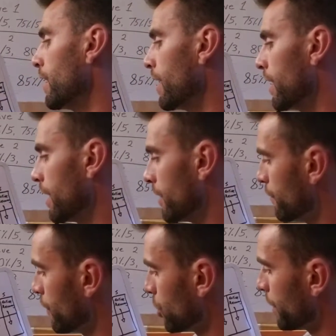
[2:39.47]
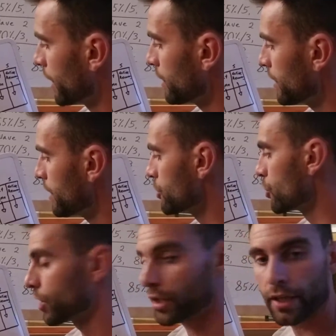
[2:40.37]
followed by clean and
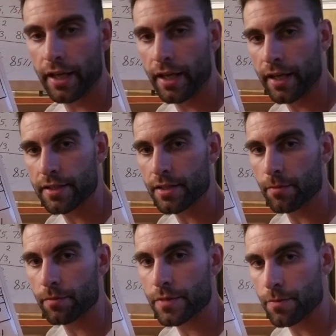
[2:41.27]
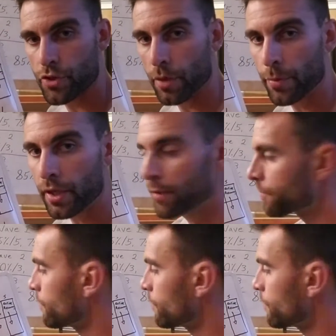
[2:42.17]
jerk and some jumping.